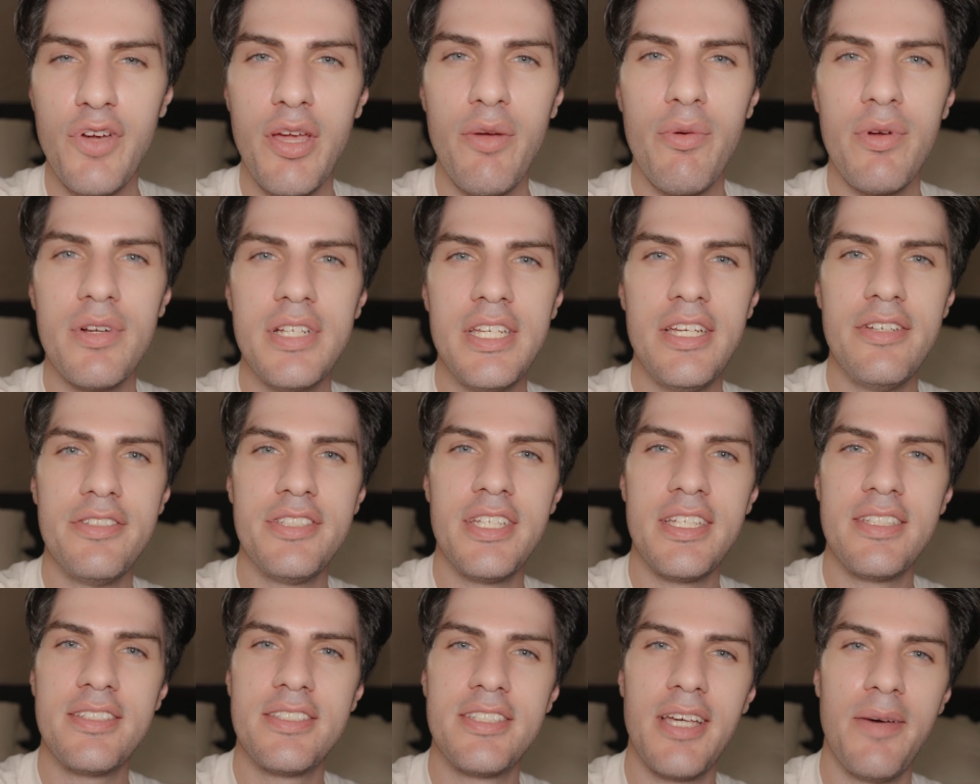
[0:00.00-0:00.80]
we were
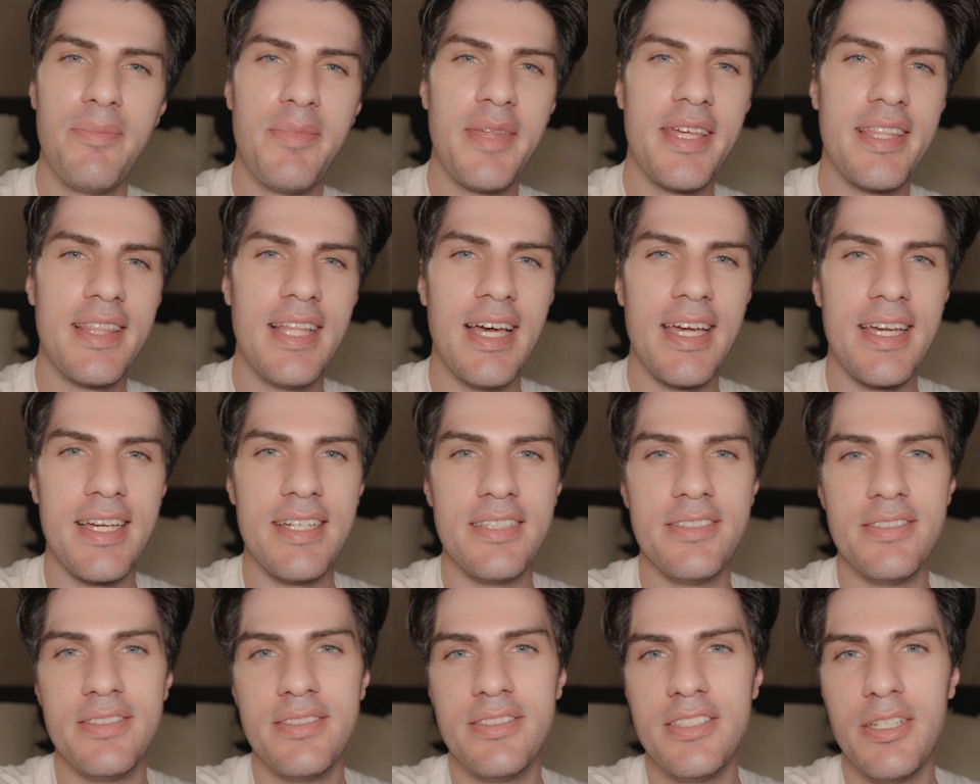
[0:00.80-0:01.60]
using something like
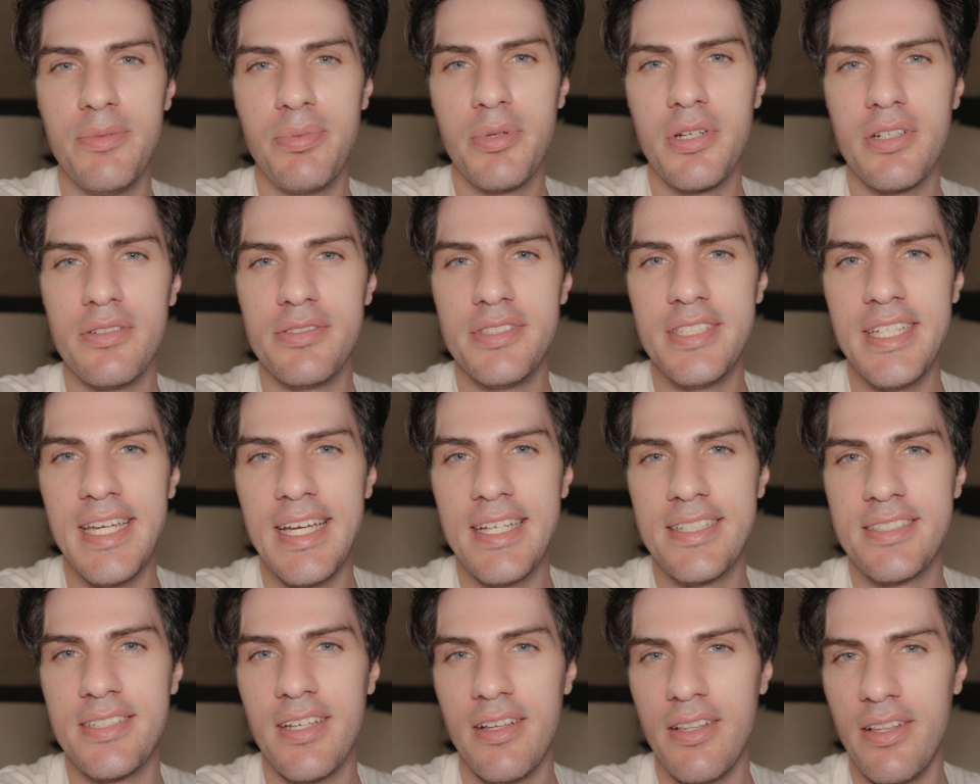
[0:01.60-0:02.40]
a typical
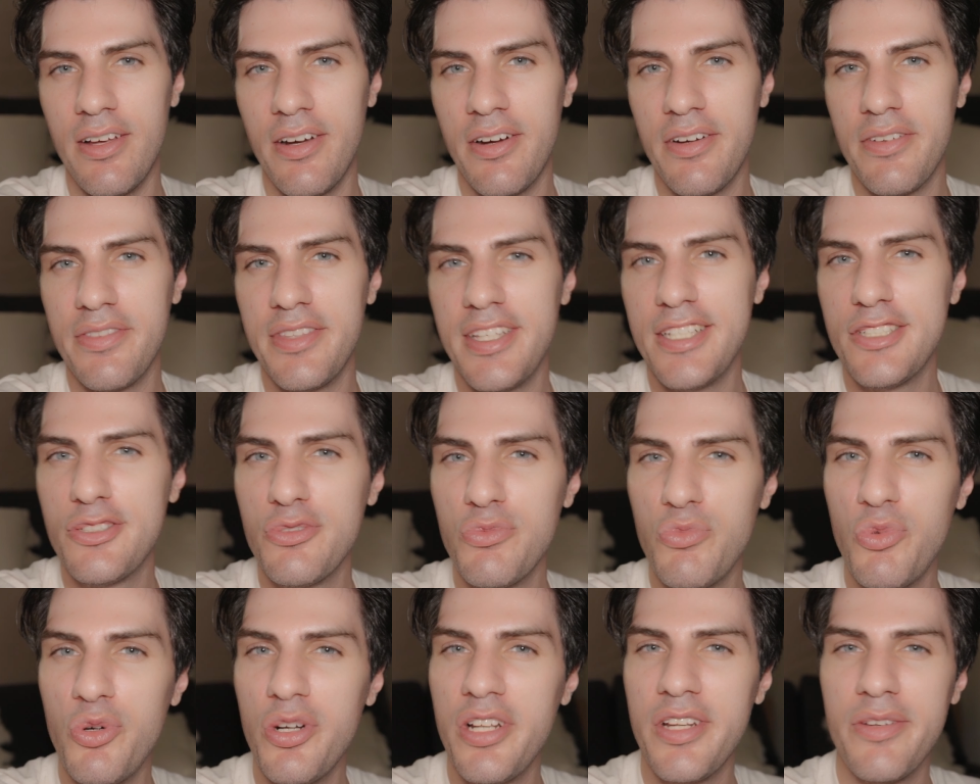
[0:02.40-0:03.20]
DSLR, this
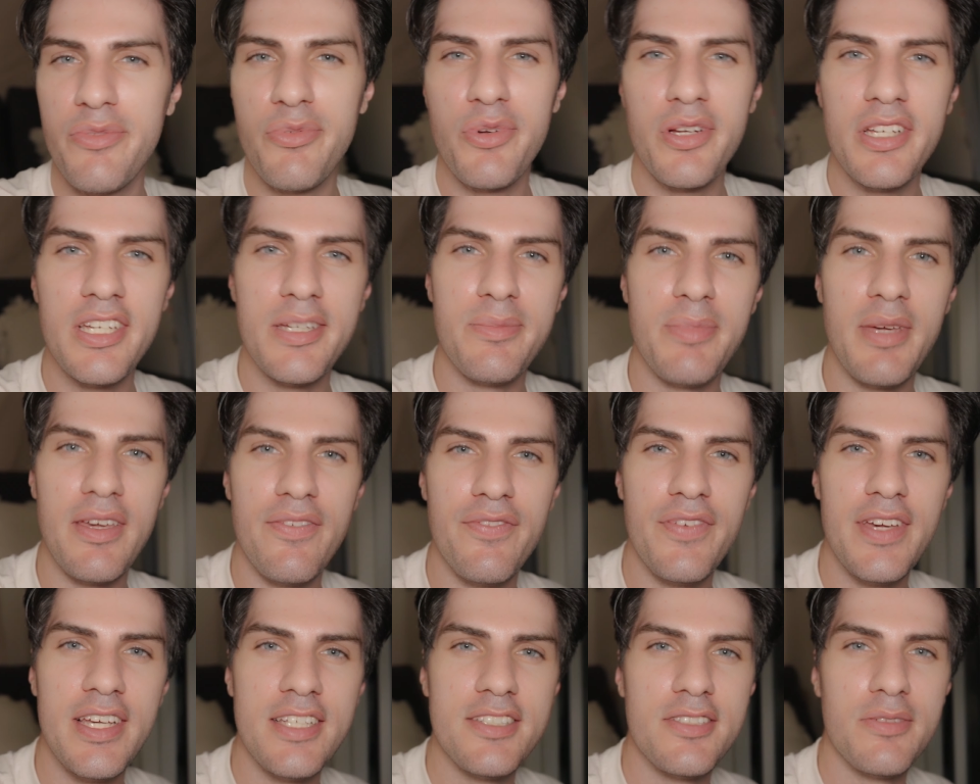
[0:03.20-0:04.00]
wouldn't really be
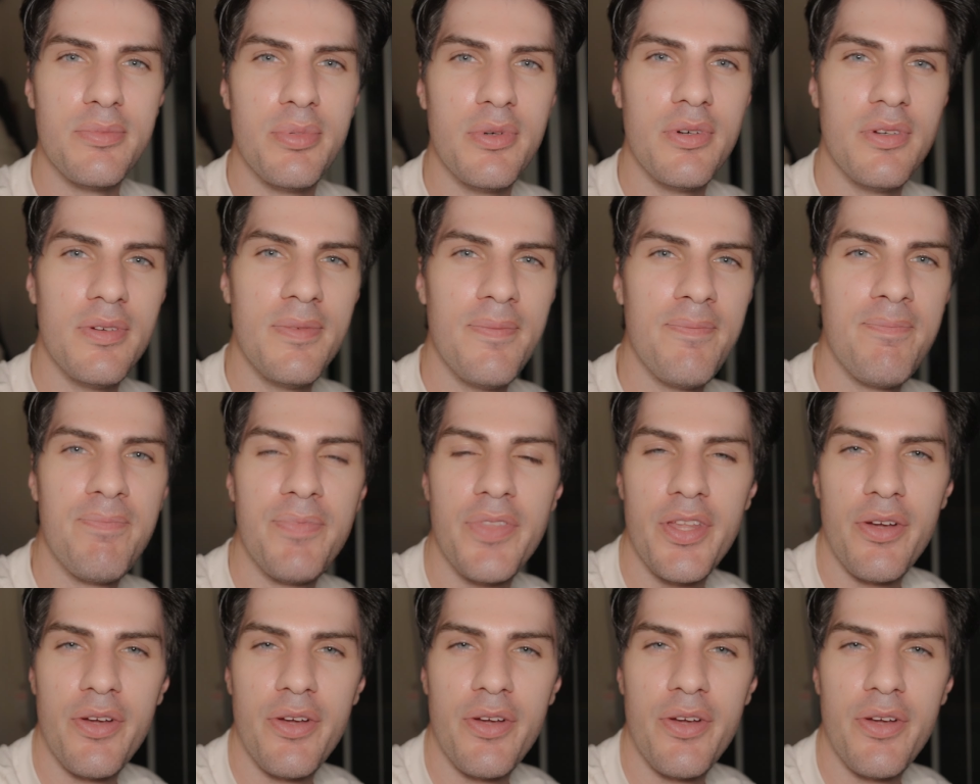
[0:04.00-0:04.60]
feasible,